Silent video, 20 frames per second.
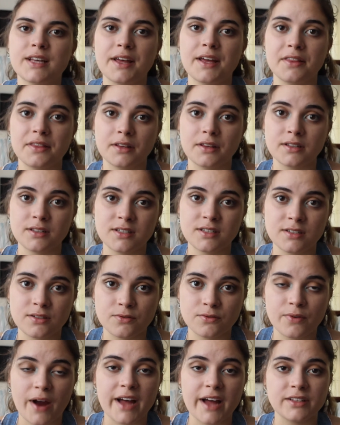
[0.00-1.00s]
and the
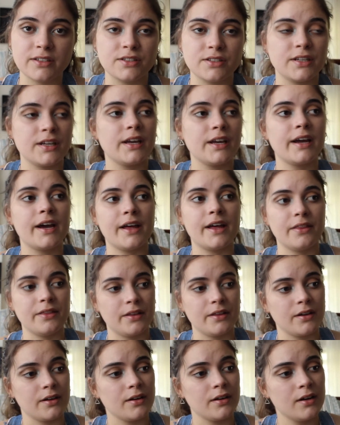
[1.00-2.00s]
strategy
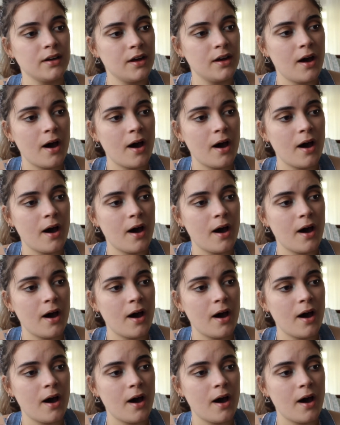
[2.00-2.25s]
and the